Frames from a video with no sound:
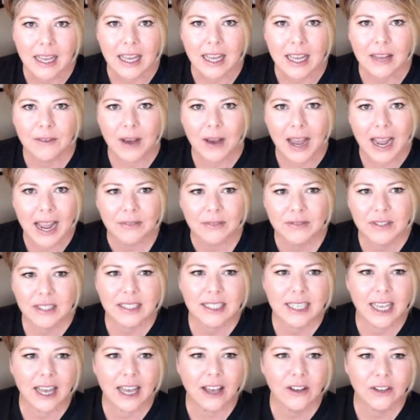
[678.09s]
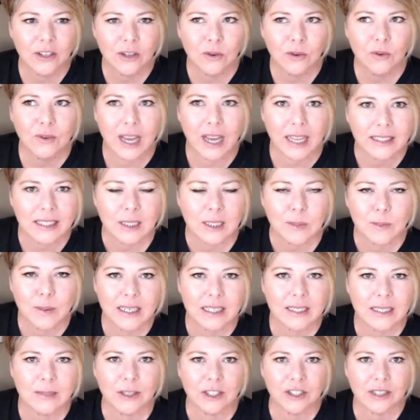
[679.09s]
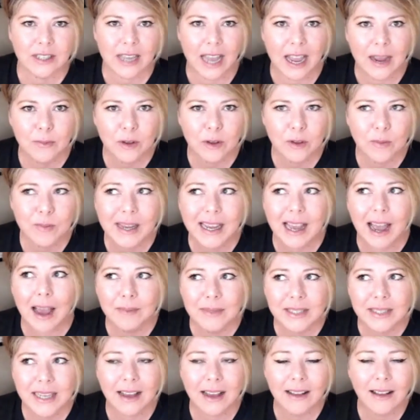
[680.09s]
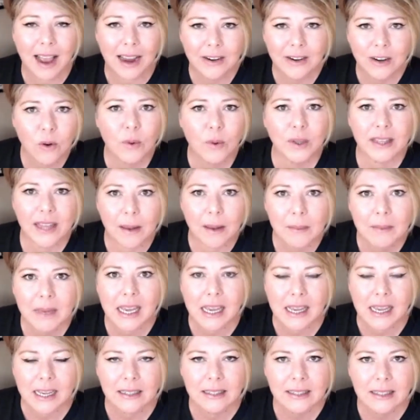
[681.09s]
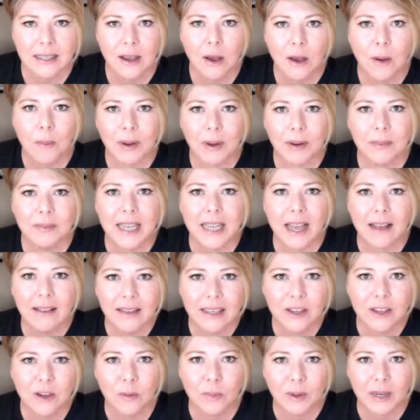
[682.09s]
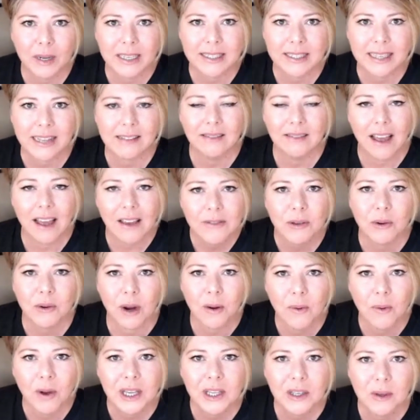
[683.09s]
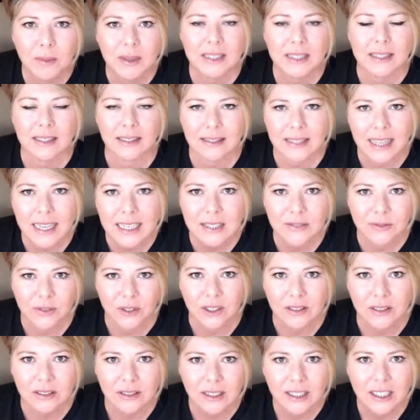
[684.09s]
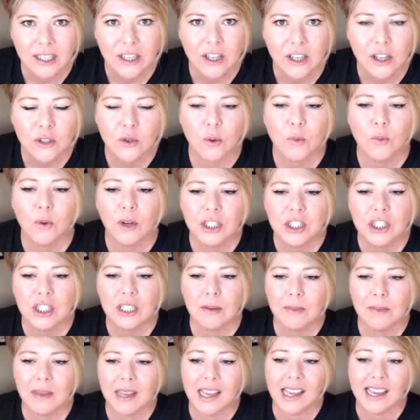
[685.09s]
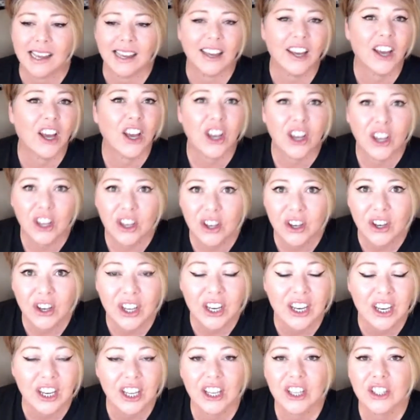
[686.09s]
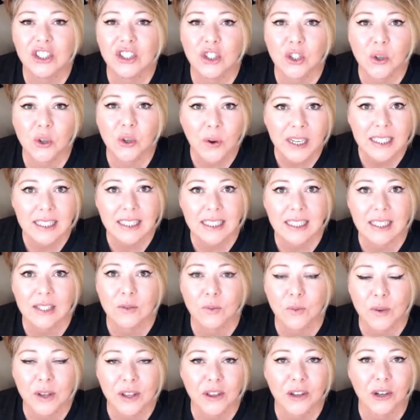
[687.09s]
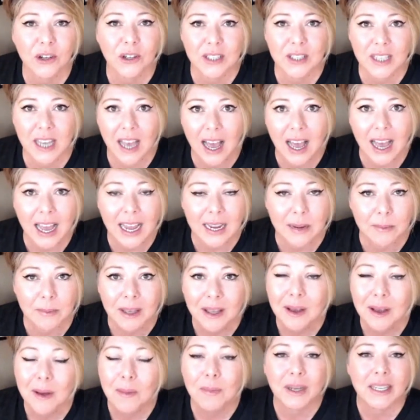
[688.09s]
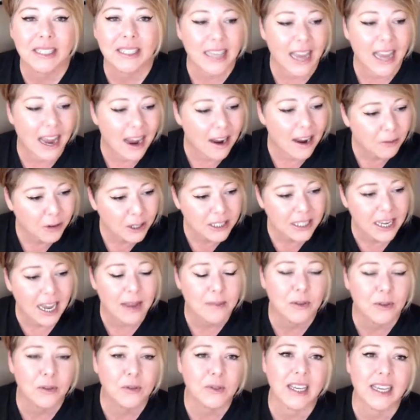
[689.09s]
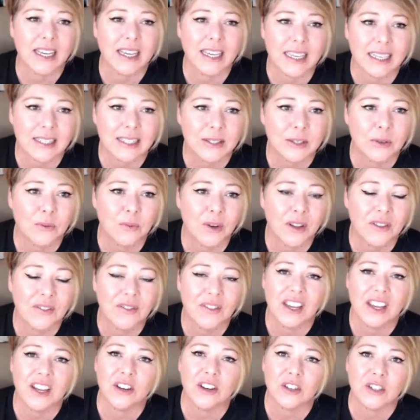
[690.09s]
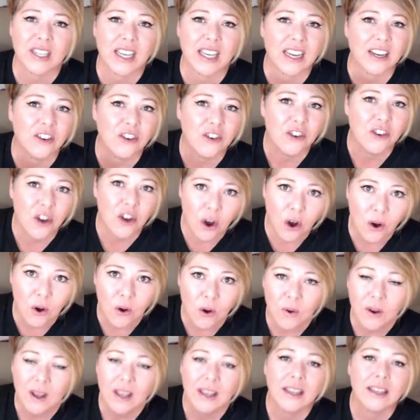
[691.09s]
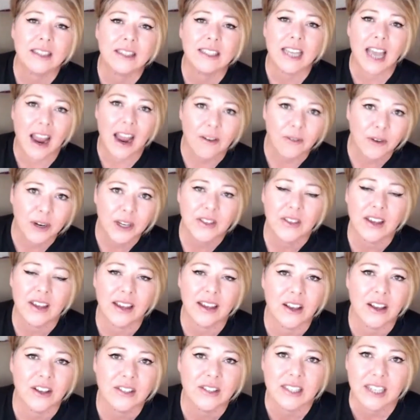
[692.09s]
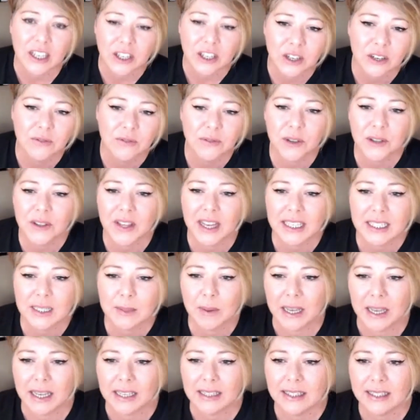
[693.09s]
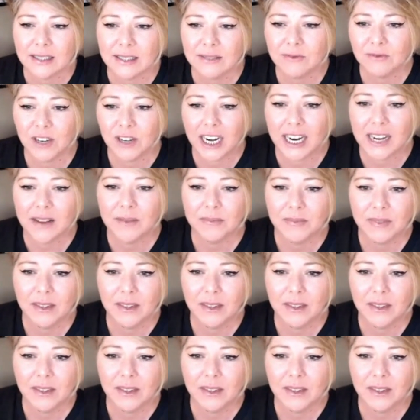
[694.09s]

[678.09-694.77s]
If I have to tell you not to spend as much time with me, I know what that means, but I'm telling you because I love you and I want you to be successful. So I want you to make good choices with your time, because every time you say yes to one thing, you're saying no to everything else that could fill that space, right?